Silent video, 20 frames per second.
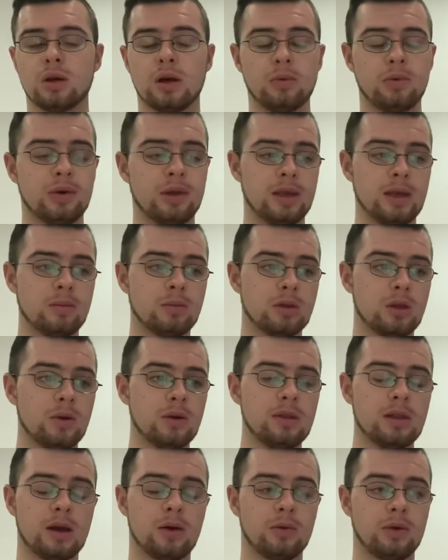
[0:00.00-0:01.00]
And we keep
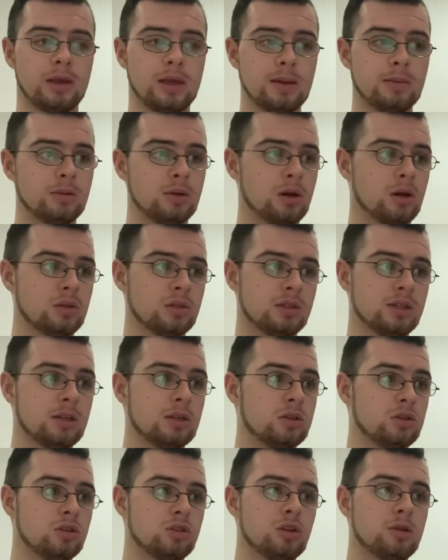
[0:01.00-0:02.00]
doing that. We keep
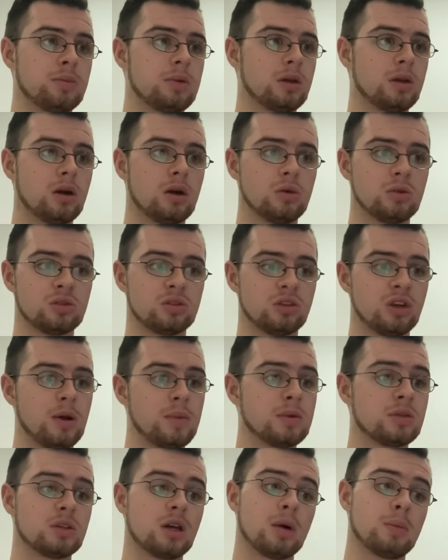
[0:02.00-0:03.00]
conceding stupid goals time
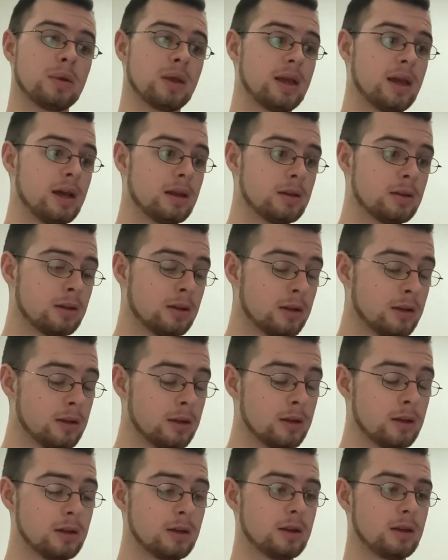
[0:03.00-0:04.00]
and time again.
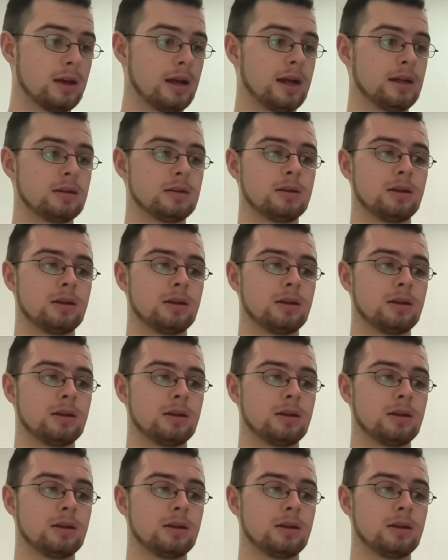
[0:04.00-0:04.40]
And